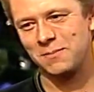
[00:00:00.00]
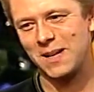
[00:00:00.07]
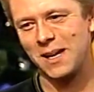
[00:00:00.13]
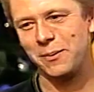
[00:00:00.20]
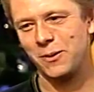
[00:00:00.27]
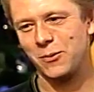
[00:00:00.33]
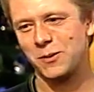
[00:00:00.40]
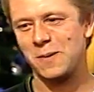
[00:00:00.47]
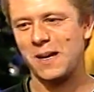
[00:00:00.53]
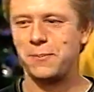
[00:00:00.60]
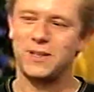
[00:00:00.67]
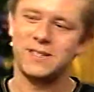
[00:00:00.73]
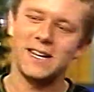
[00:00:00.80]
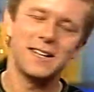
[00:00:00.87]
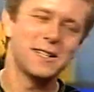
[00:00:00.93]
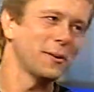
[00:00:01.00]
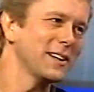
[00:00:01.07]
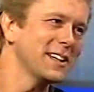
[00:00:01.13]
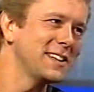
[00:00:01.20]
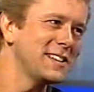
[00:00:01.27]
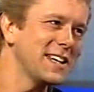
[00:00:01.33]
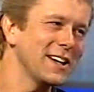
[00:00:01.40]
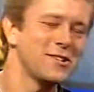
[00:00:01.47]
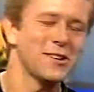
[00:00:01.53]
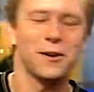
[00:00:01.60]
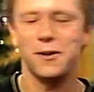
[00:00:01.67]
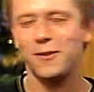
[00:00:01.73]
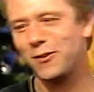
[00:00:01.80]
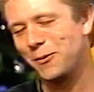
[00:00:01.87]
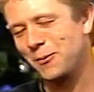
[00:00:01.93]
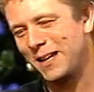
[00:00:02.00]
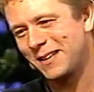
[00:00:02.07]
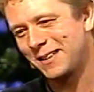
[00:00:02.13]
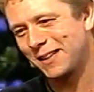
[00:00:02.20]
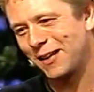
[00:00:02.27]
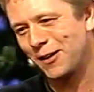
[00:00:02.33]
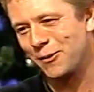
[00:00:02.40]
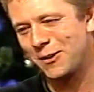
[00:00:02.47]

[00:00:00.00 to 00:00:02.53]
Maybe it was my potato on a stick joke a few weeks ago.